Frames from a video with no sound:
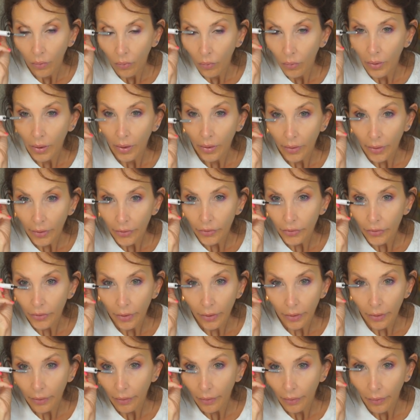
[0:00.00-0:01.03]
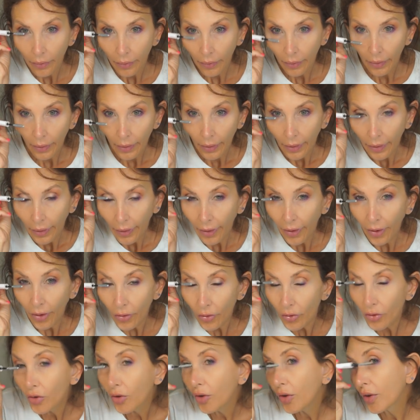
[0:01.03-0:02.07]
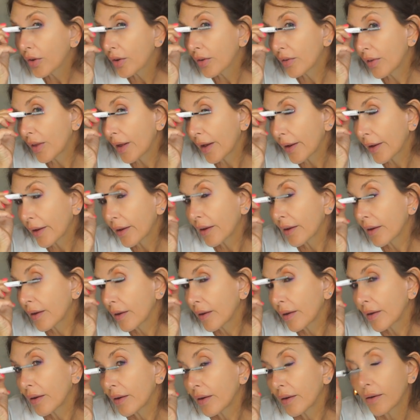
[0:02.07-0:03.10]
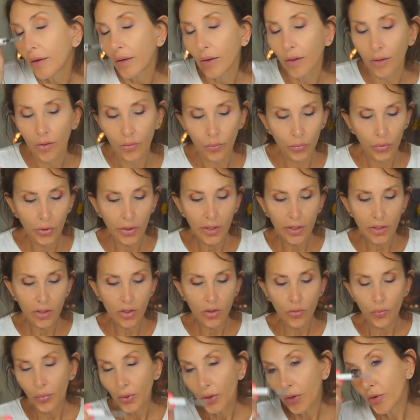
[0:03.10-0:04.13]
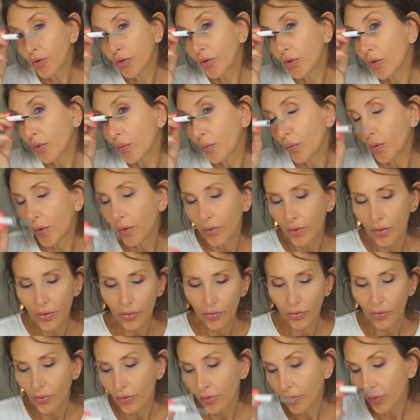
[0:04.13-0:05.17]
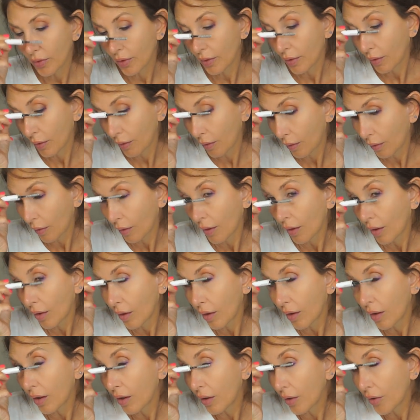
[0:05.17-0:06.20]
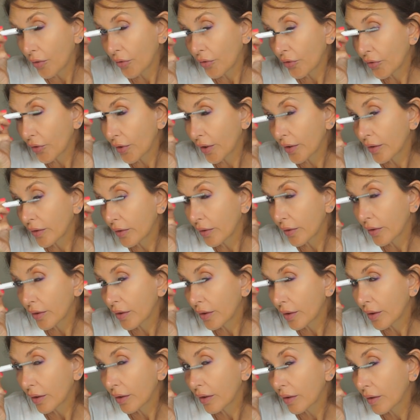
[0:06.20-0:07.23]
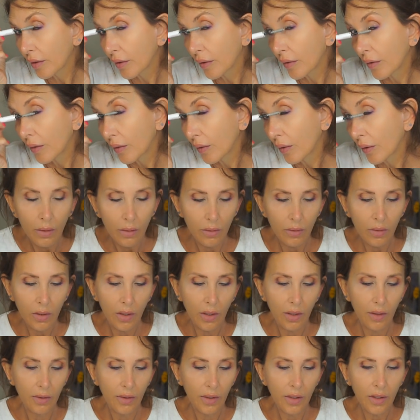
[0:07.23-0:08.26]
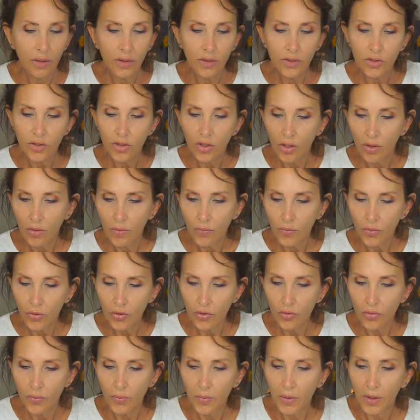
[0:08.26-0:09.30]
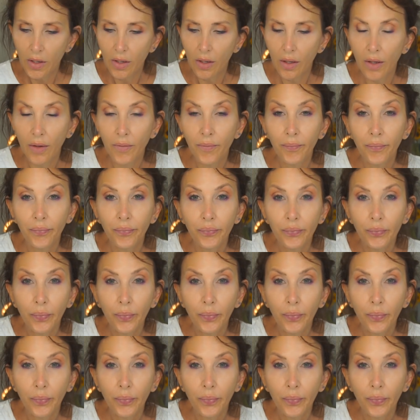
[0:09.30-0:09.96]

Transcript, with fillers: Well, I'll show you. I'll look like a brand new person when this is all said and done. Okay, now let's comb through them again.